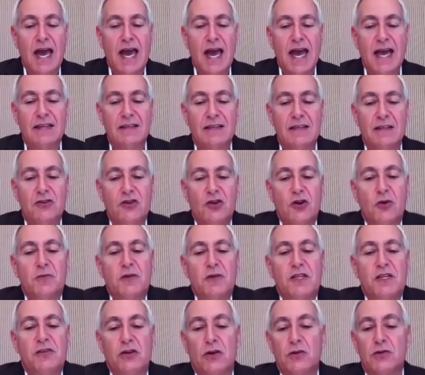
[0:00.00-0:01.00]
And
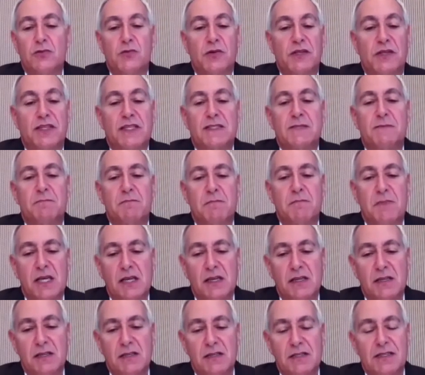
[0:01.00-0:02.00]
nobody knows what this
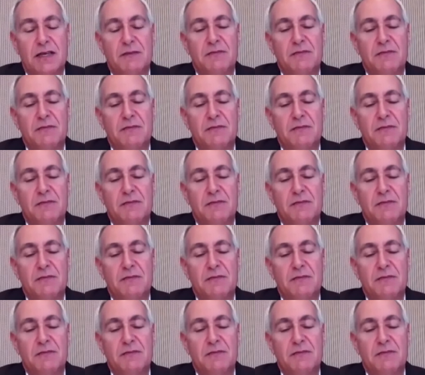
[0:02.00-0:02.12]
means.